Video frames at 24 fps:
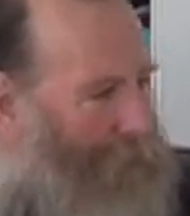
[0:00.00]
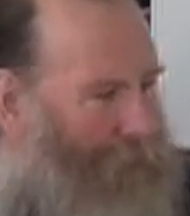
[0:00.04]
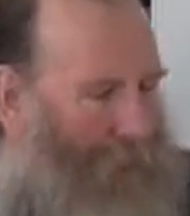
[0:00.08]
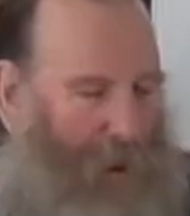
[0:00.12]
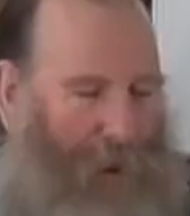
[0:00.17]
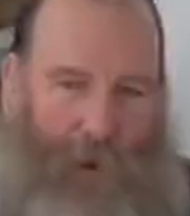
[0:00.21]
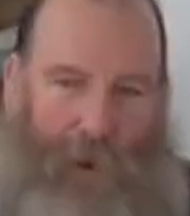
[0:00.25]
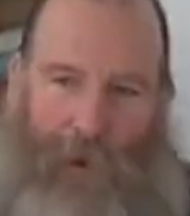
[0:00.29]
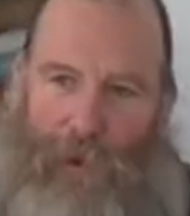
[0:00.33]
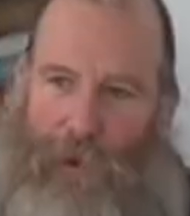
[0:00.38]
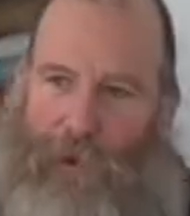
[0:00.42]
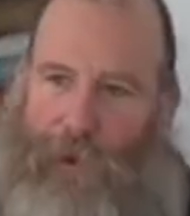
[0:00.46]

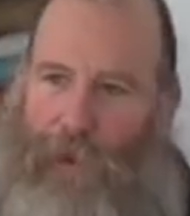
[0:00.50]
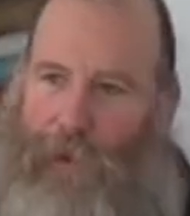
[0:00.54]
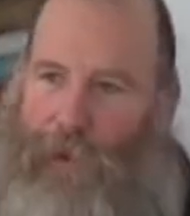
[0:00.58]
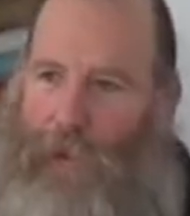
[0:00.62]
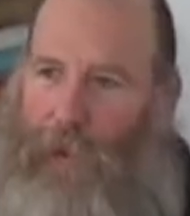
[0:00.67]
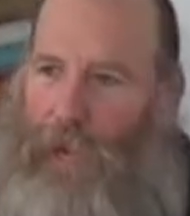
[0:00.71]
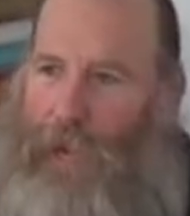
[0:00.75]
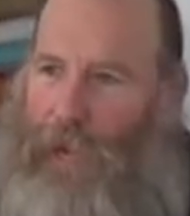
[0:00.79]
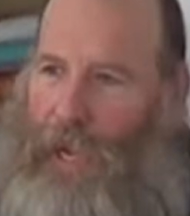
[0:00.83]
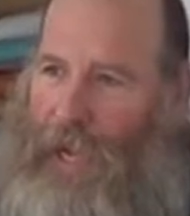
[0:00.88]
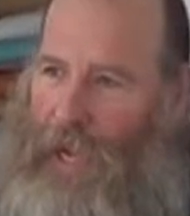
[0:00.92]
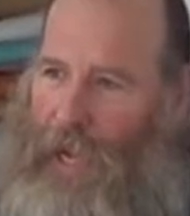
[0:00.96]
though
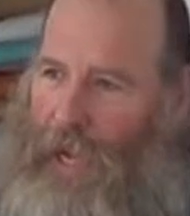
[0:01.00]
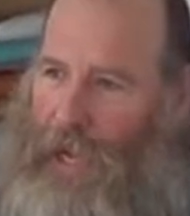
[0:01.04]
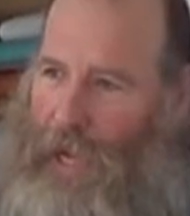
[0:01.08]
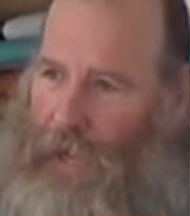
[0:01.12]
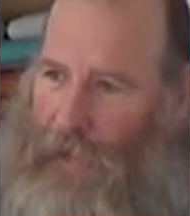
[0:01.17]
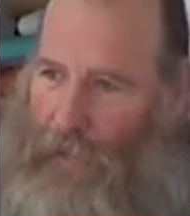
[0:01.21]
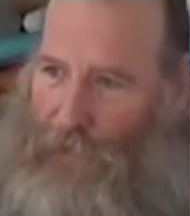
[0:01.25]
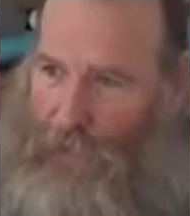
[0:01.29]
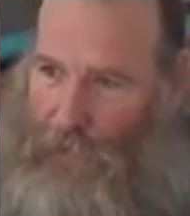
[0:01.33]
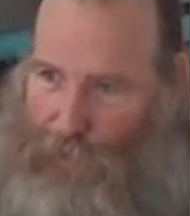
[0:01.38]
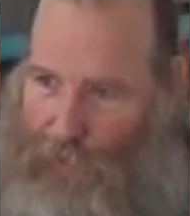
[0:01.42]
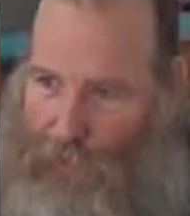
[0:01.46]

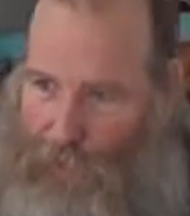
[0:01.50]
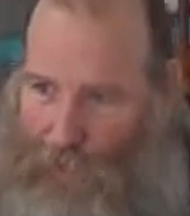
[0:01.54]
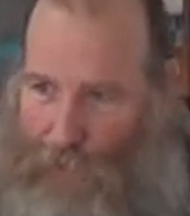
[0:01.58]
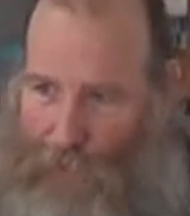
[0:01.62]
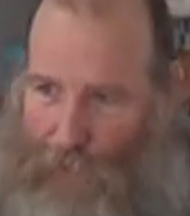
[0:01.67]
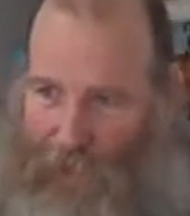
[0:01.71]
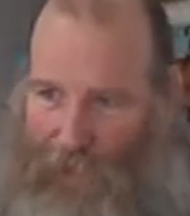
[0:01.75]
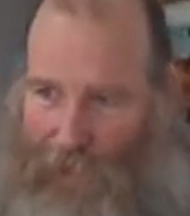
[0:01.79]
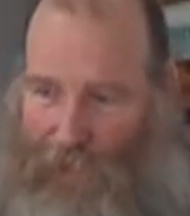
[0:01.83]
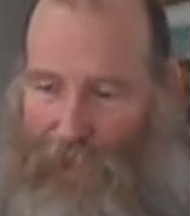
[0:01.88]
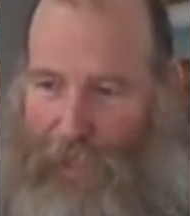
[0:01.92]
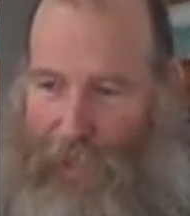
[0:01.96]
here there's not a
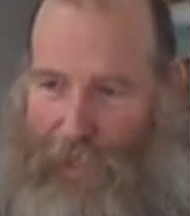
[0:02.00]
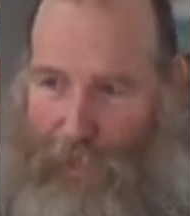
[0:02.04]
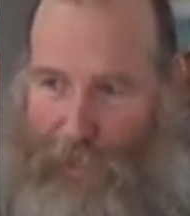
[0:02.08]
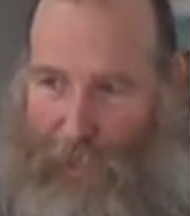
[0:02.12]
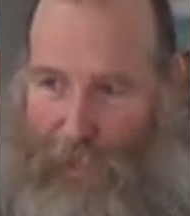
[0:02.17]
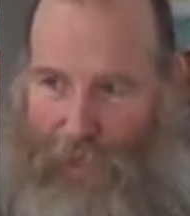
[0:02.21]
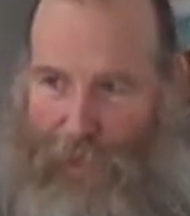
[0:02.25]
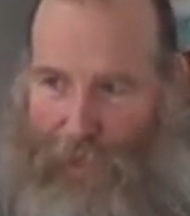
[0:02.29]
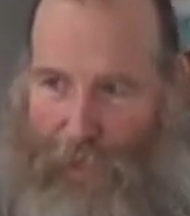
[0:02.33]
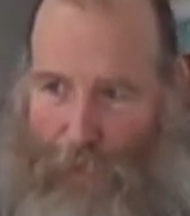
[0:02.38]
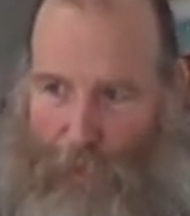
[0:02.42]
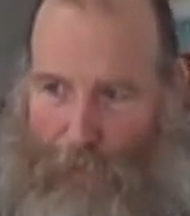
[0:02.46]
particular
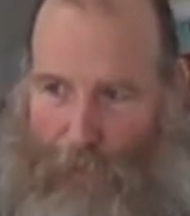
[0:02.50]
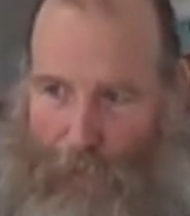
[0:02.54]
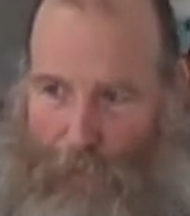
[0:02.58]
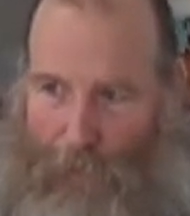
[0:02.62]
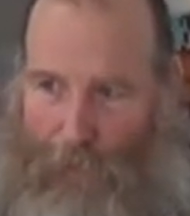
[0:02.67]
big depth of